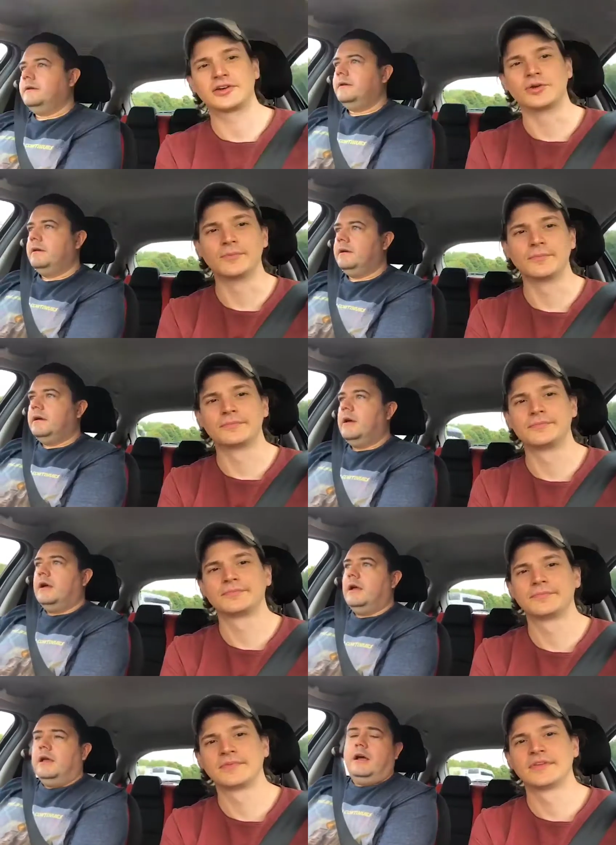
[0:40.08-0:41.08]
Speaker 1: Go.
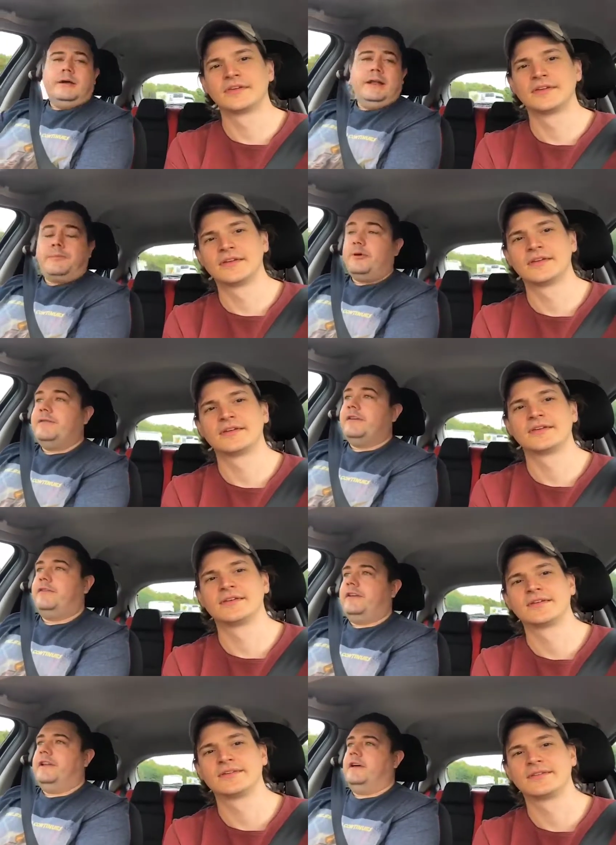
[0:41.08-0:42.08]
Uh, in a previous
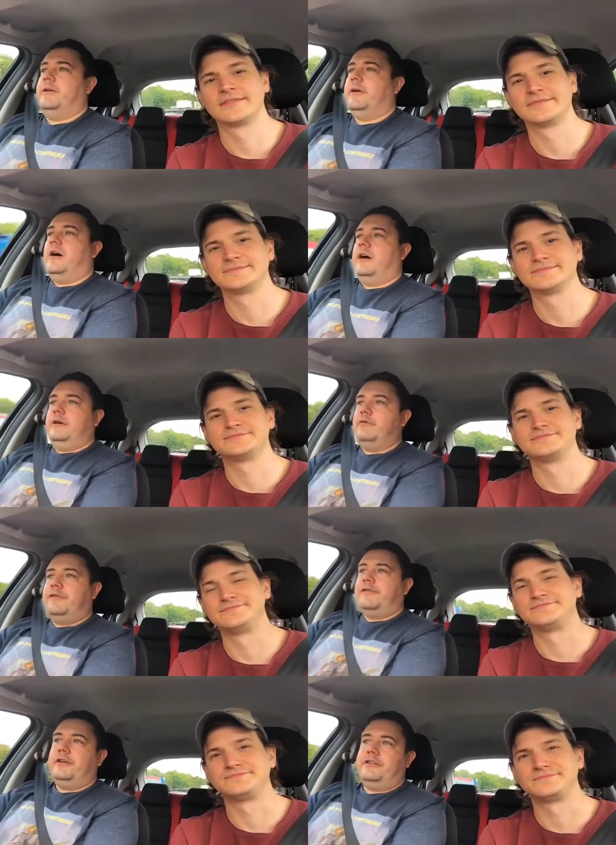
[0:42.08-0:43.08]
video, I
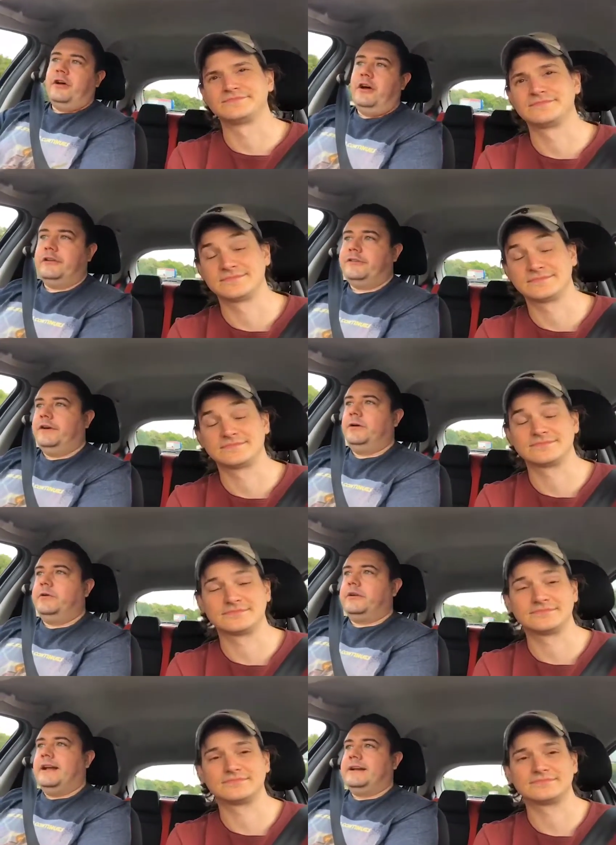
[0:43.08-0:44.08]
referred to Huddersfield
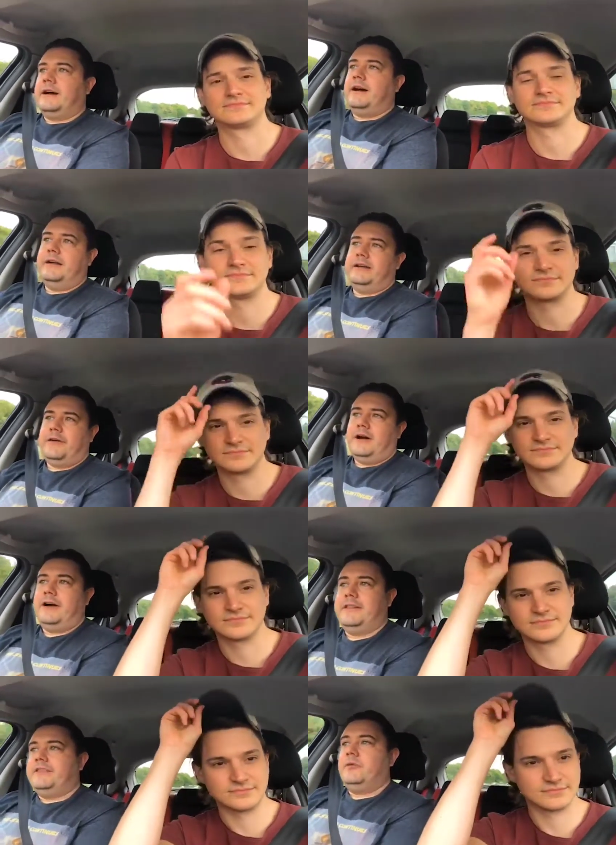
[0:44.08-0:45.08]
and Cardiff.
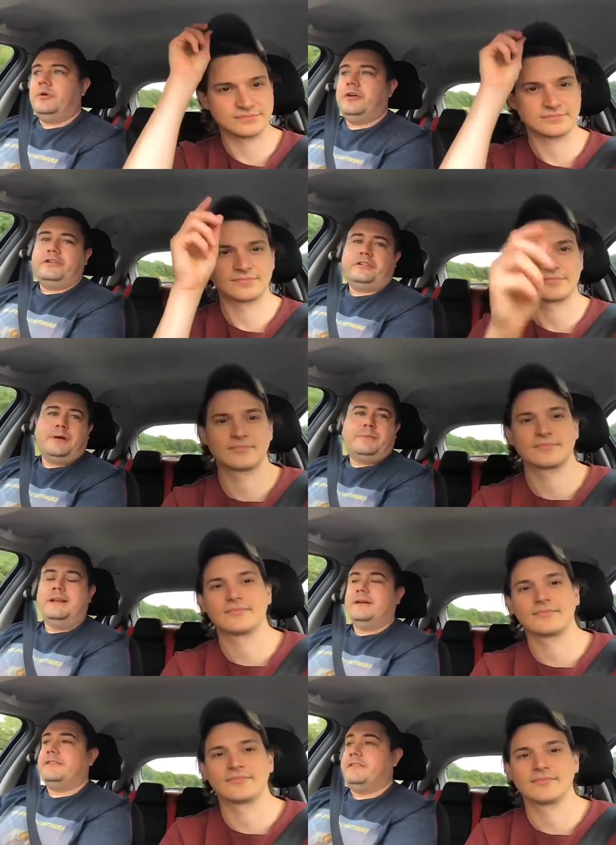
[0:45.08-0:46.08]
Are they the worst Premier
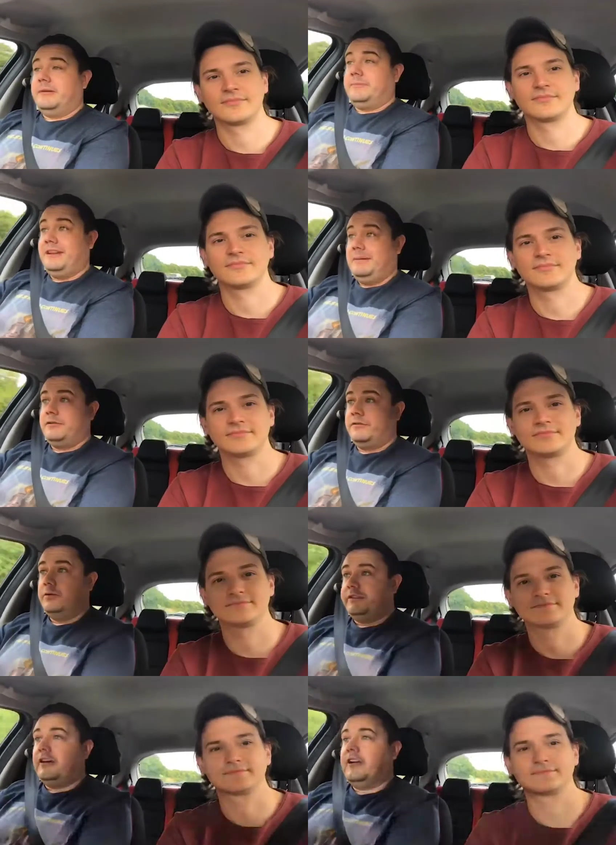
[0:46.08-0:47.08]
League teams of all
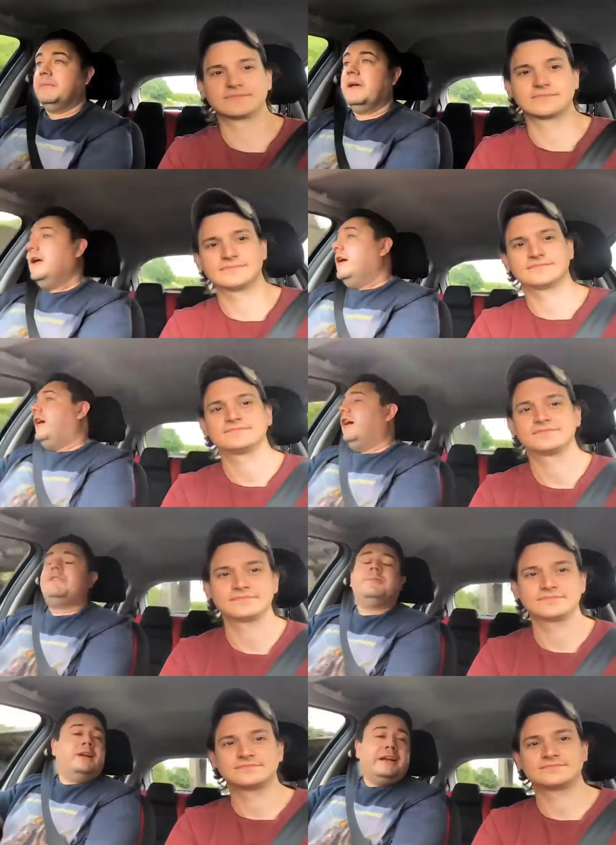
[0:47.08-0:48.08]
time? I'm
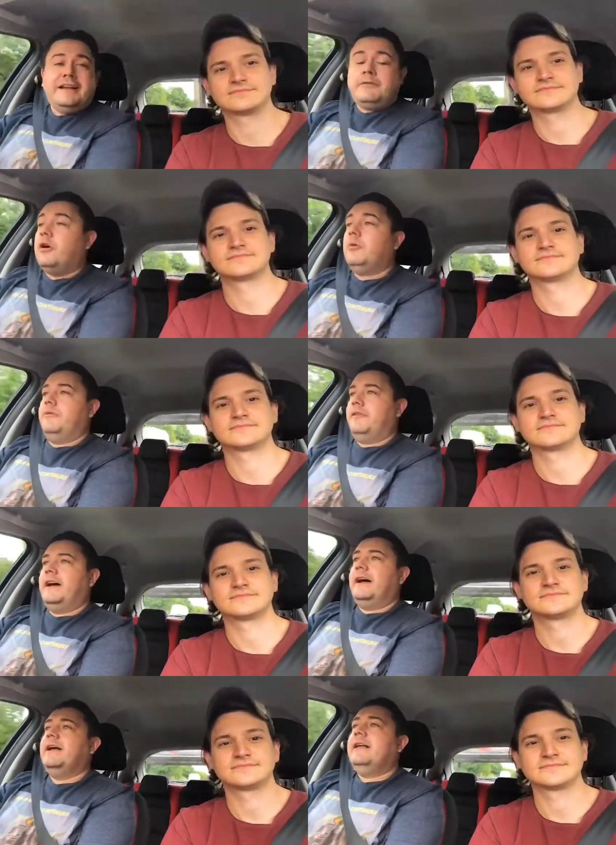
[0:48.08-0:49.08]
completely wrong with
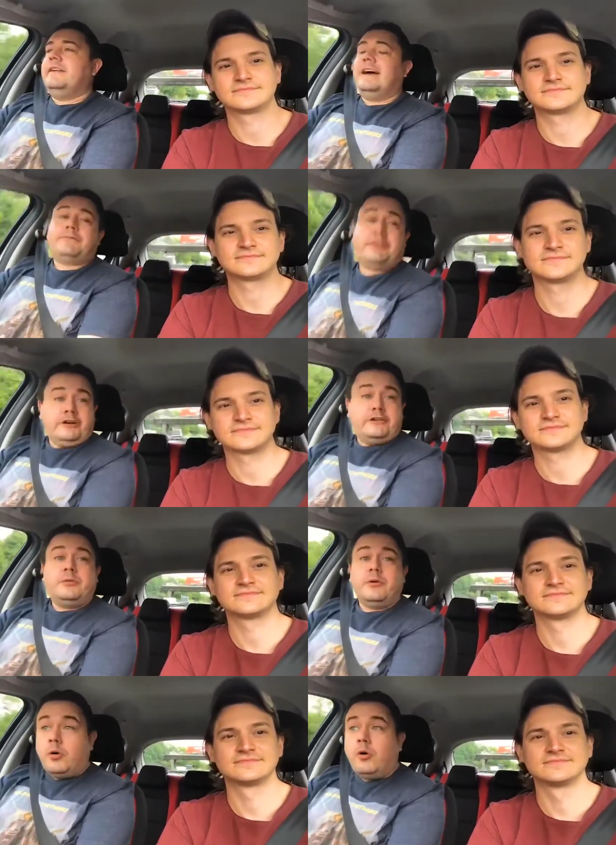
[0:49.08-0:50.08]
that. That title
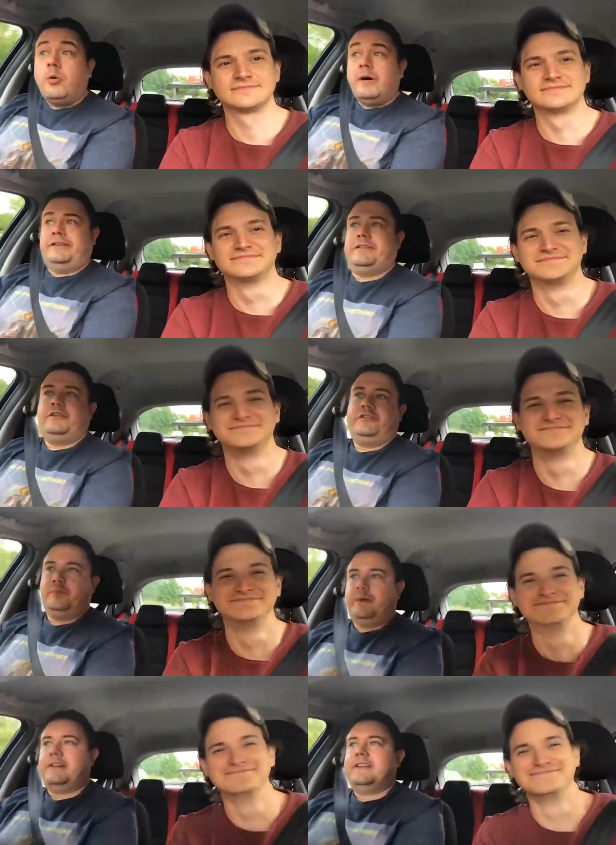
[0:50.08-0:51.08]
will always go to
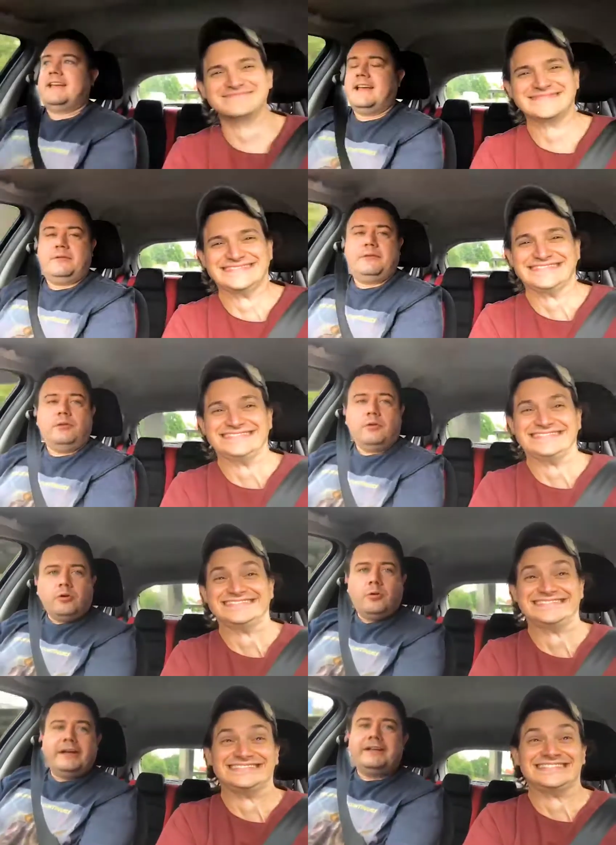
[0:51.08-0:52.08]
Swindon Town.
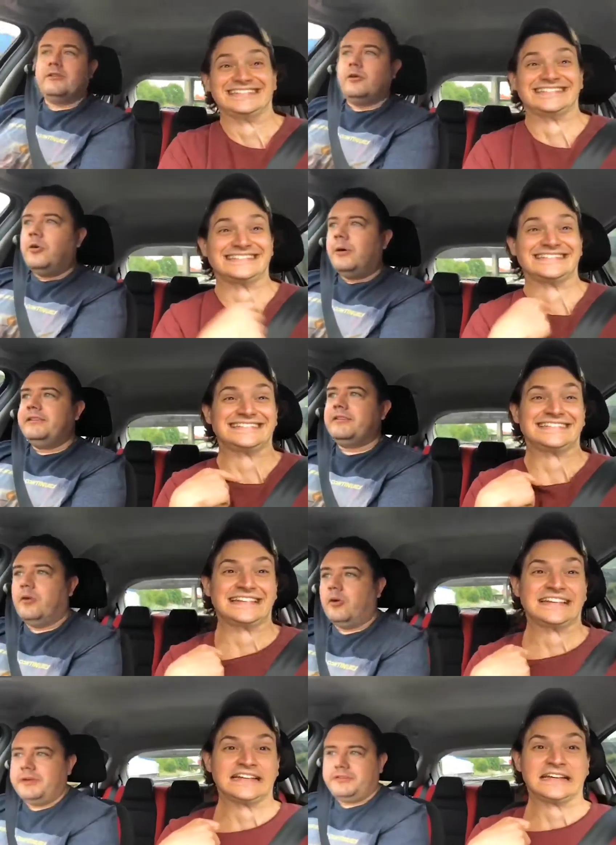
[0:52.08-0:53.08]
Always, always,
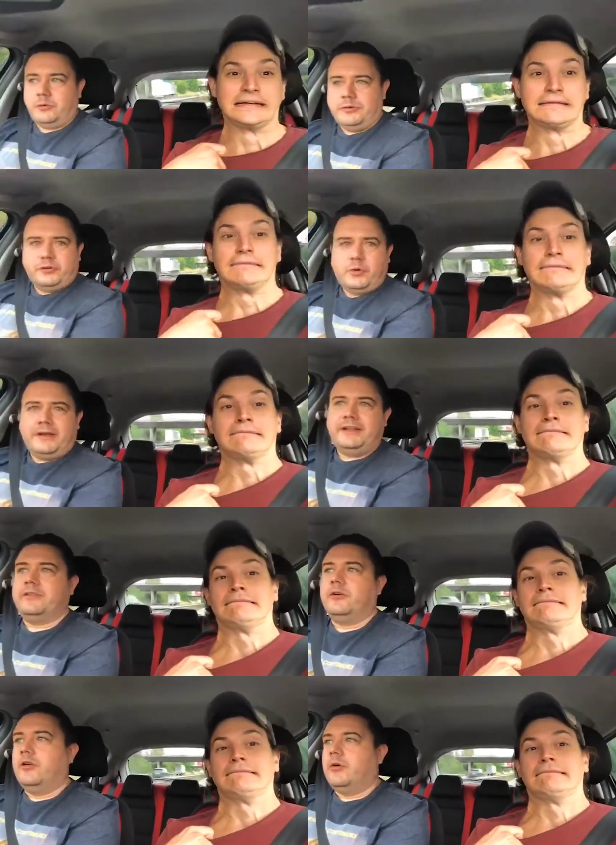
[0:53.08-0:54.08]
always, always, always,
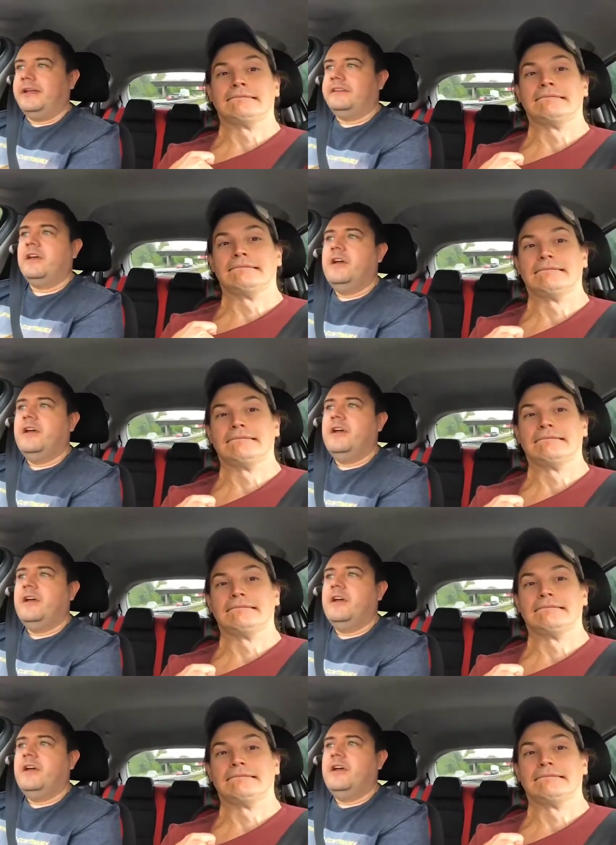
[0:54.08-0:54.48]
always,